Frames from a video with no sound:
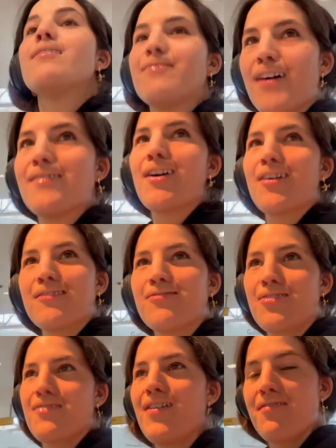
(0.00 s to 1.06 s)
five hour and
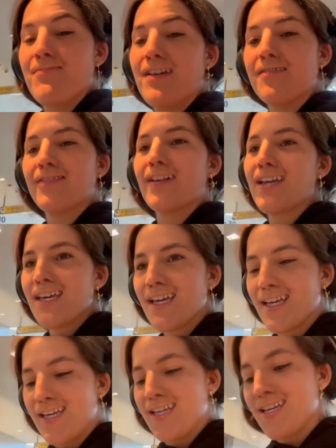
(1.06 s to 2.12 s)
45 minute flight.
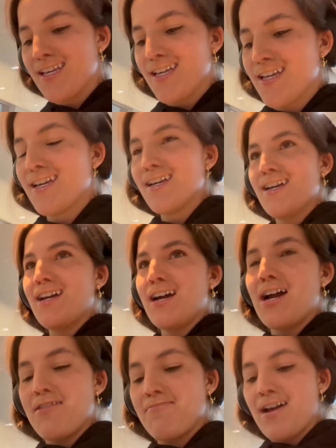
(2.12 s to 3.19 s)

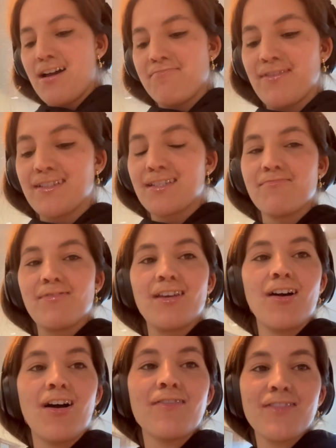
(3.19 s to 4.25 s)
I'm happy to be
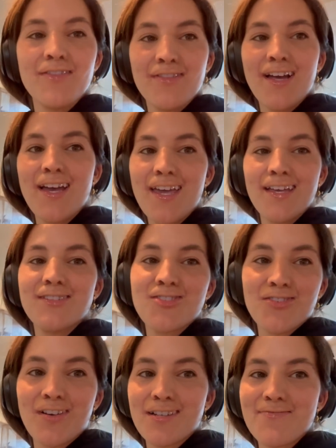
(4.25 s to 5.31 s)
off the flight and
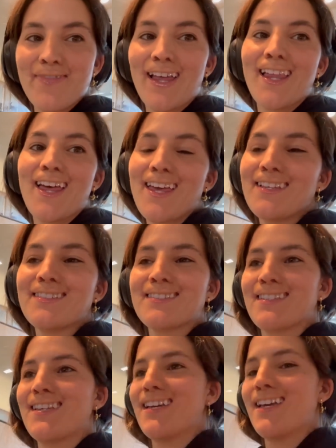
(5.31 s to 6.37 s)
stretch my legs.
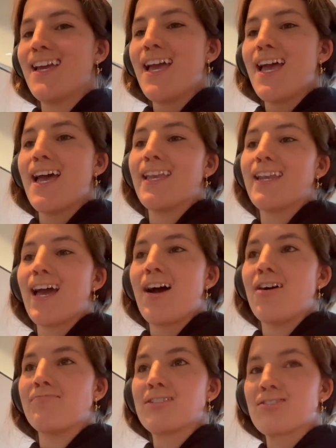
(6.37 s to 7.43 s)
And
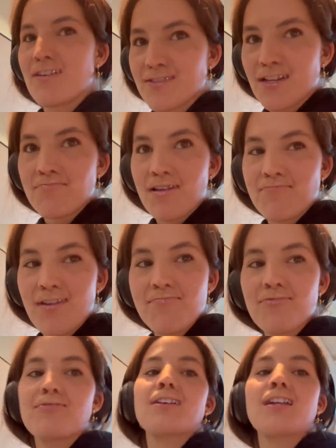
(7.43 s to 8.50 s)
now my driver's gonna pick me up
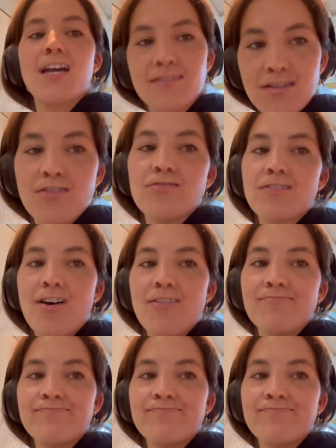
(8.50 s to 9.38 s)
and we're gonna head to the hotel